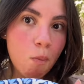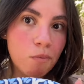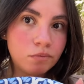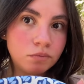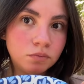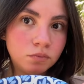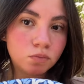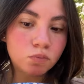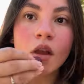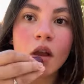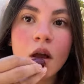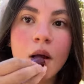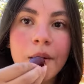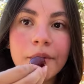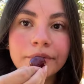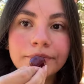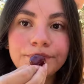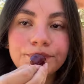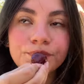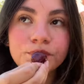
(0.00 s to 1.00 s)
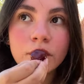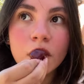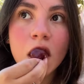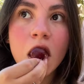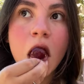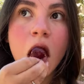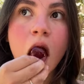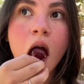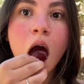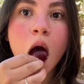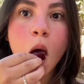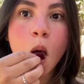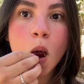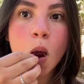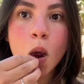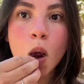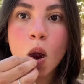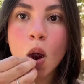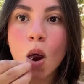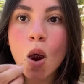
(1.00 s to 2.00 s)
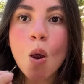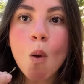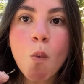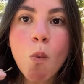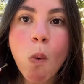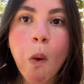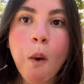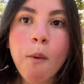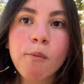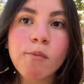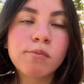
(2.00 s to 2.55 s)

clear? But it pulls it out faster.